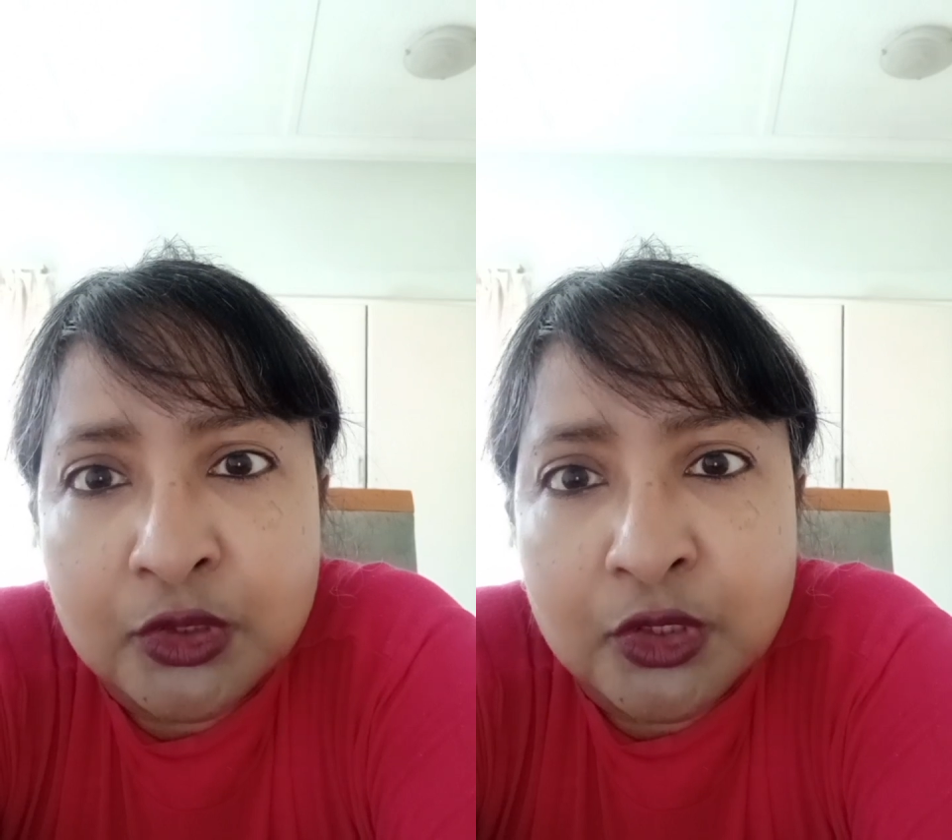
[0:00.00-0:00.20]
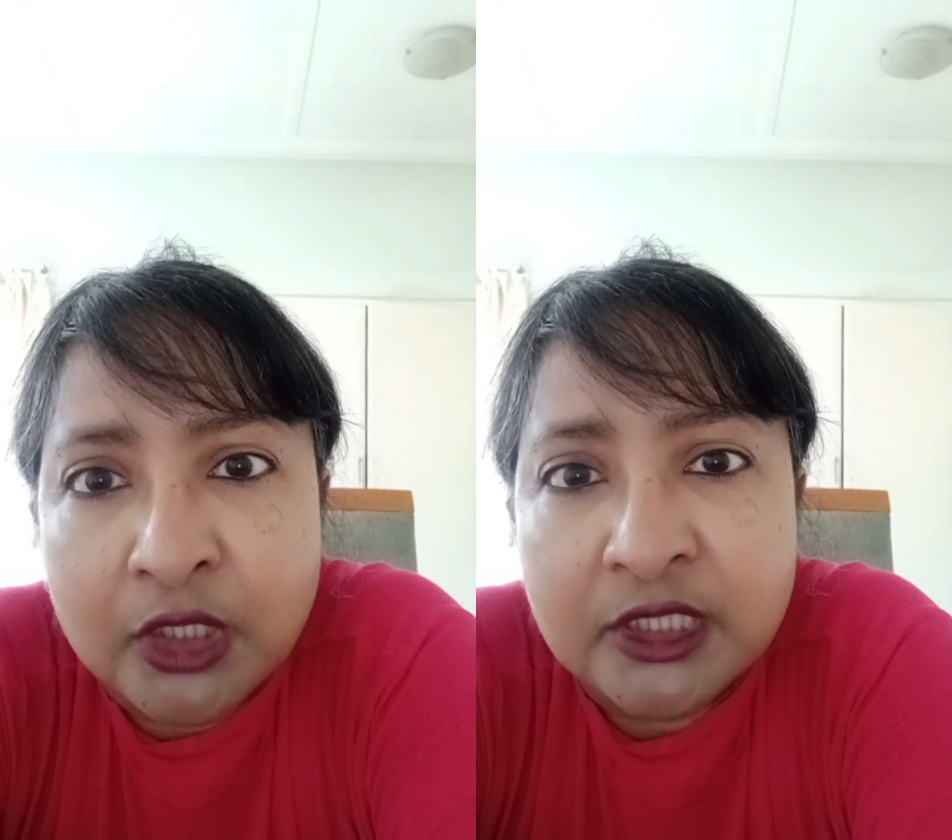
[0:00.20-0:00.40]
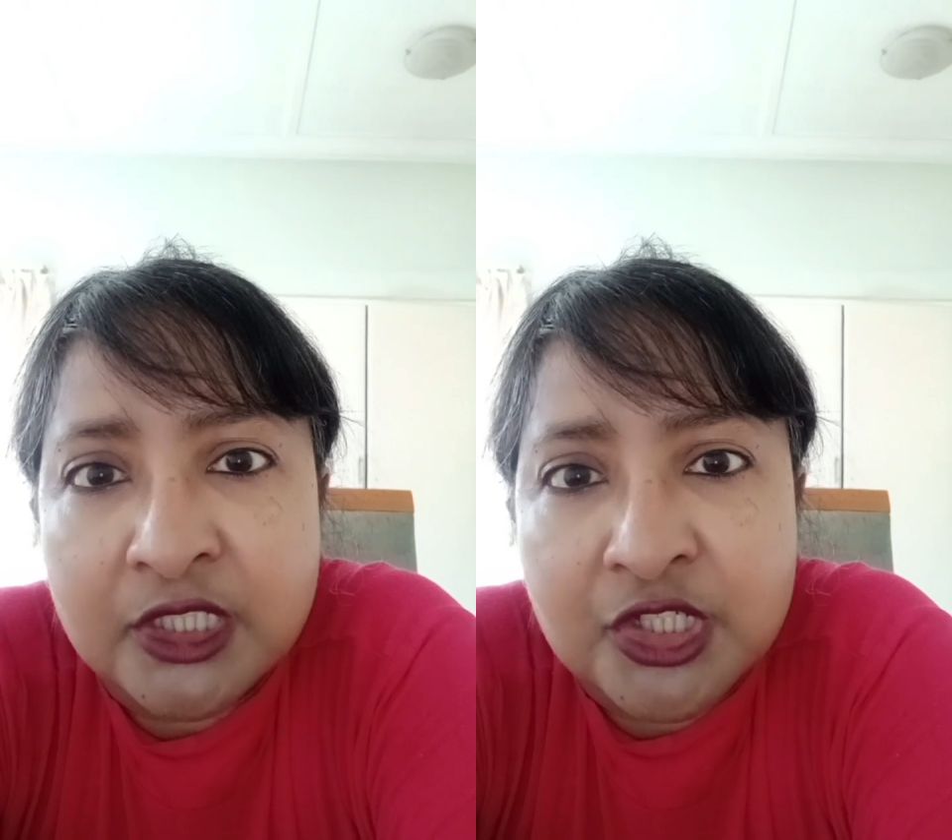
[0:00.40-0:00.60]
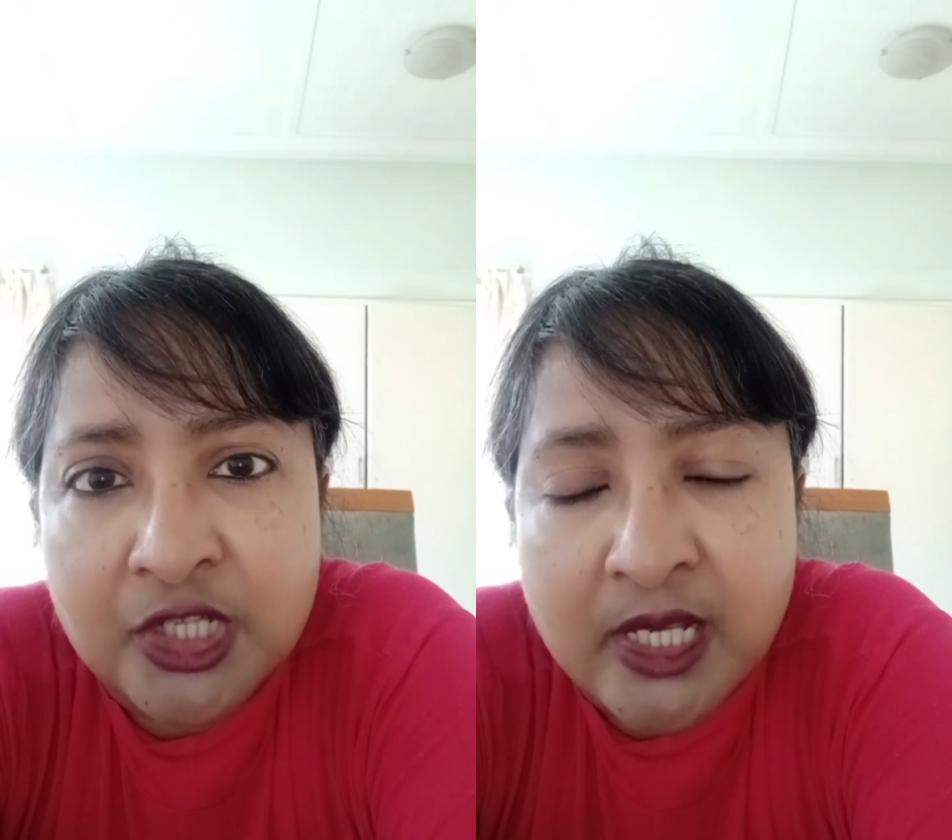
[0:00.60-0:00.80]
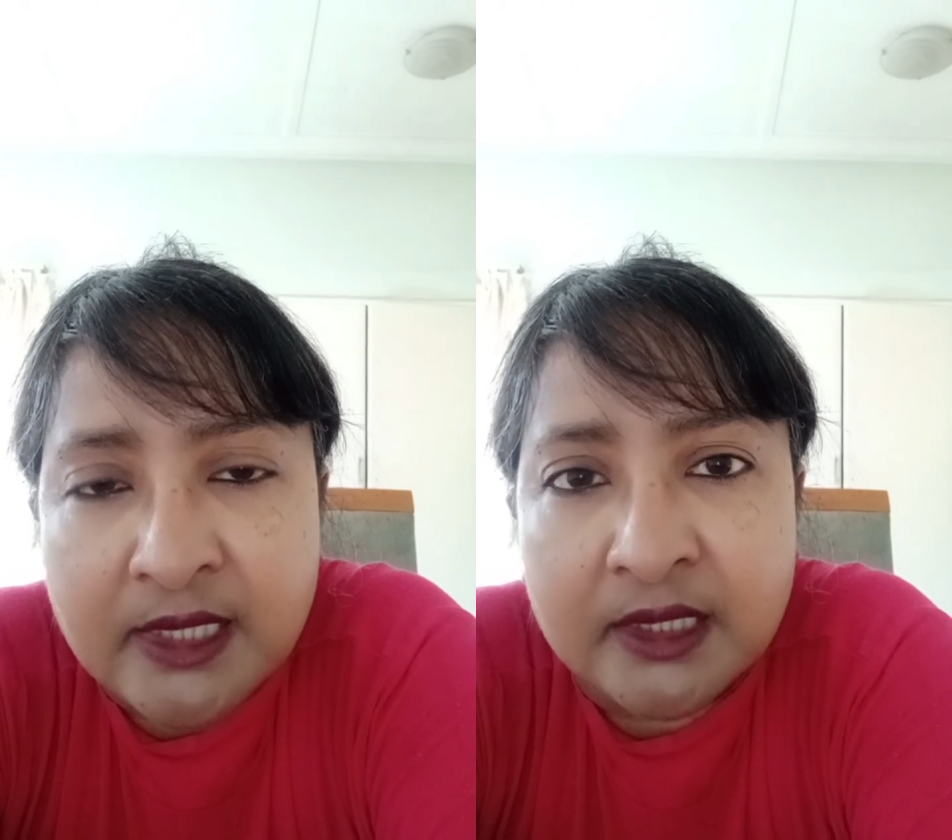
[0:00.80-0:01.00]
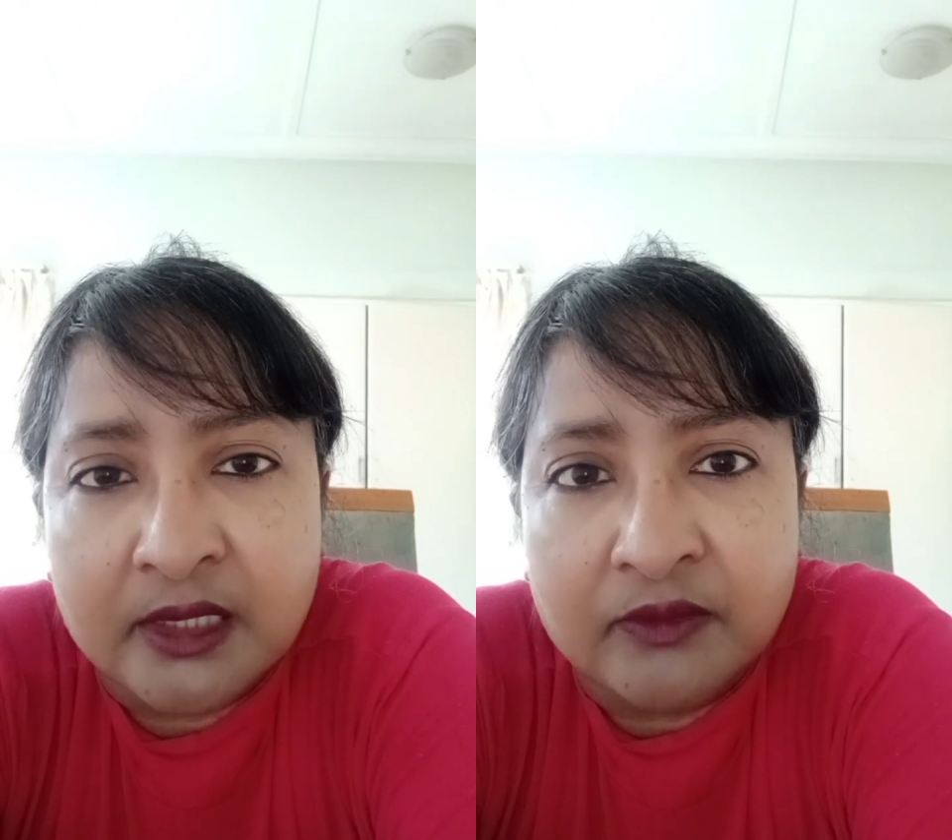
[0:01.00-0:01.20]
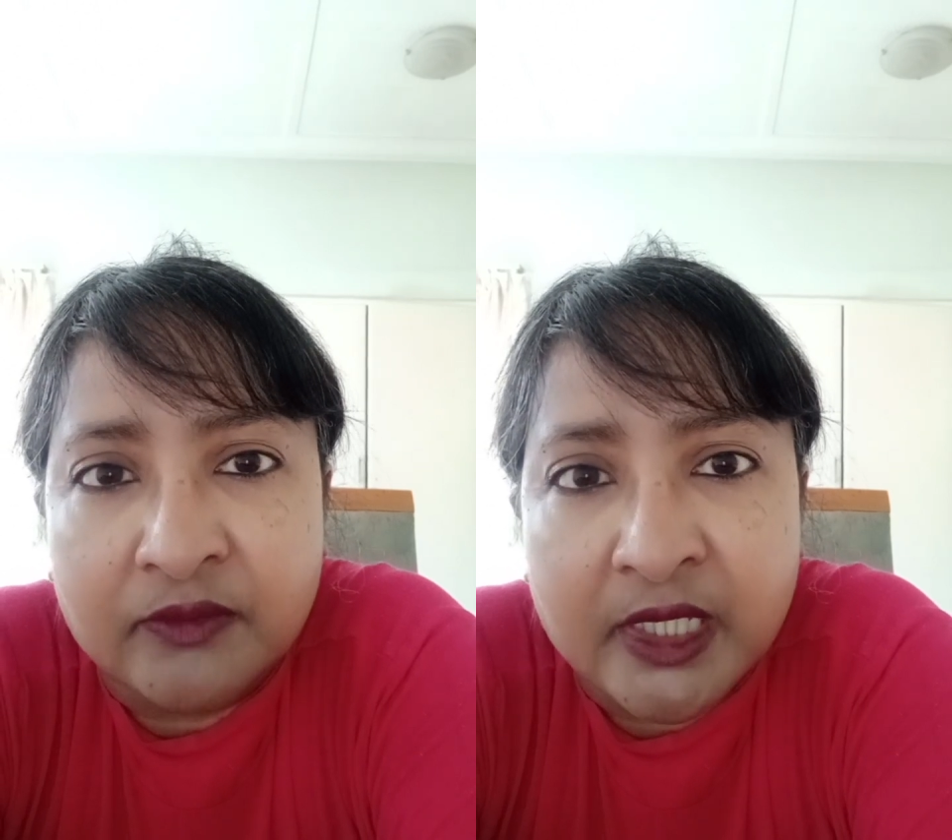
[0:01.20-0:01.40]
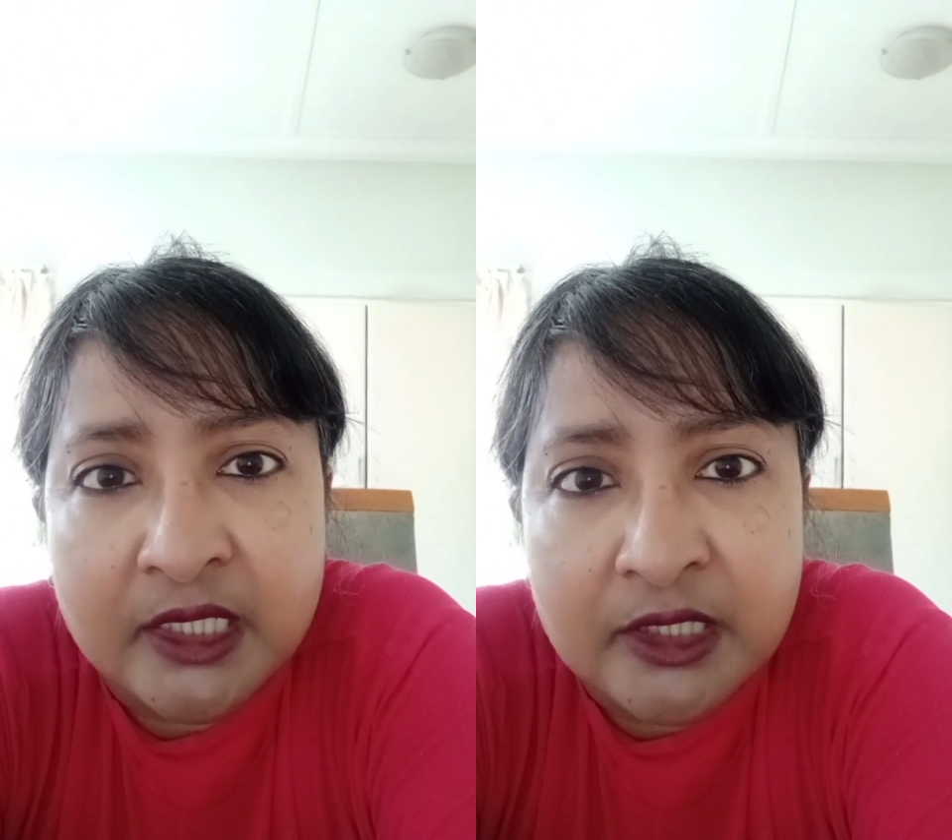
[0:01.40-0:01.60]
not adjust in
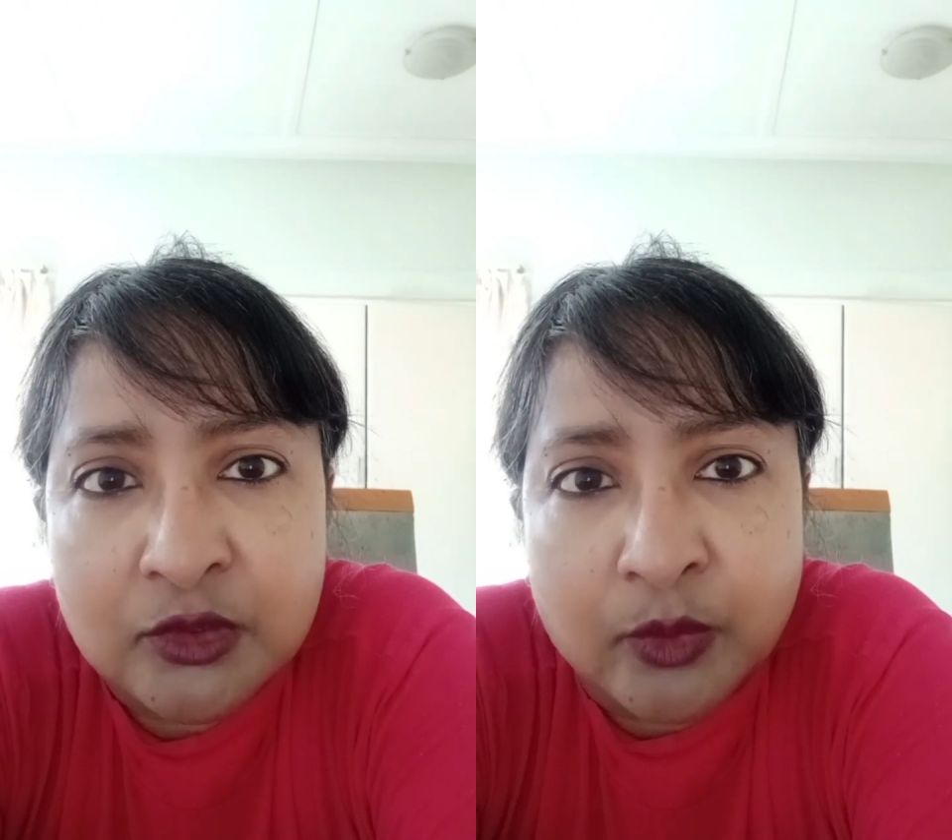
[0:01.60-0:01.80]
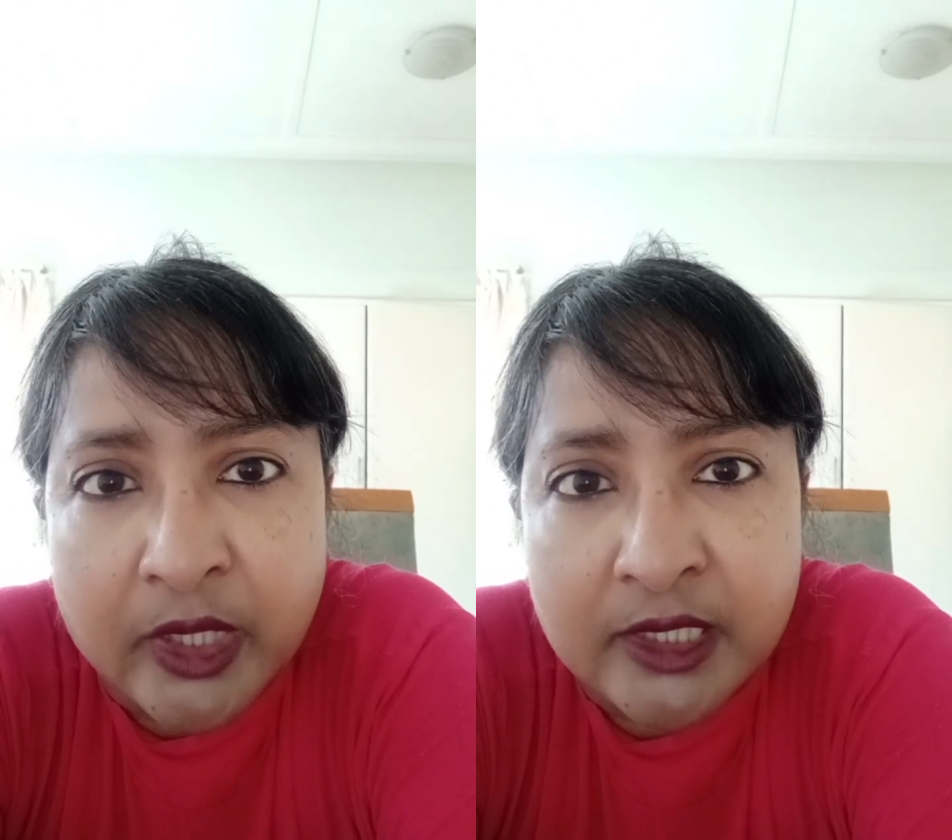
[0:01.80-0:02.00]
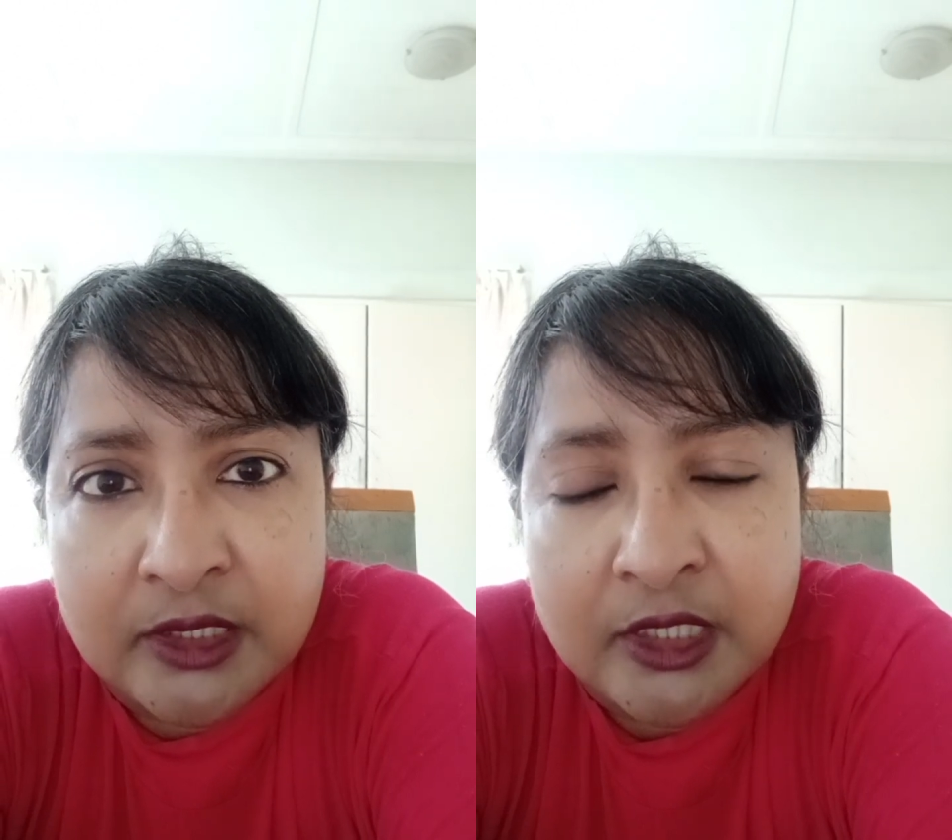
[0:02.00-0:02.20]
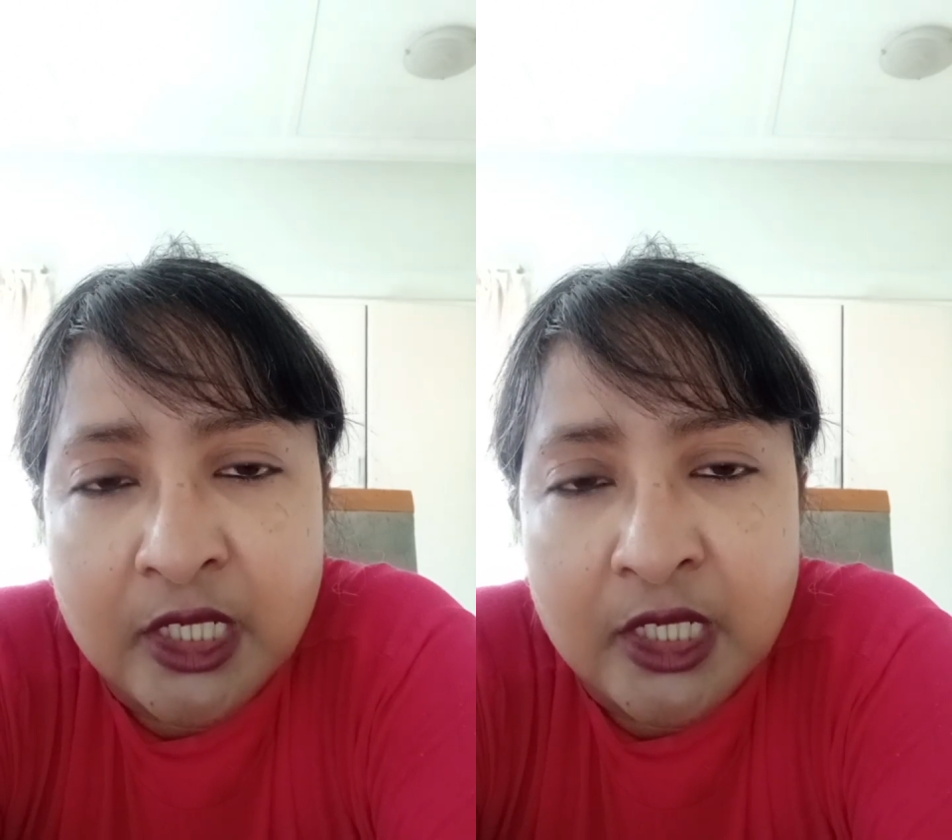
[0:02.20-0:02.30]
various ways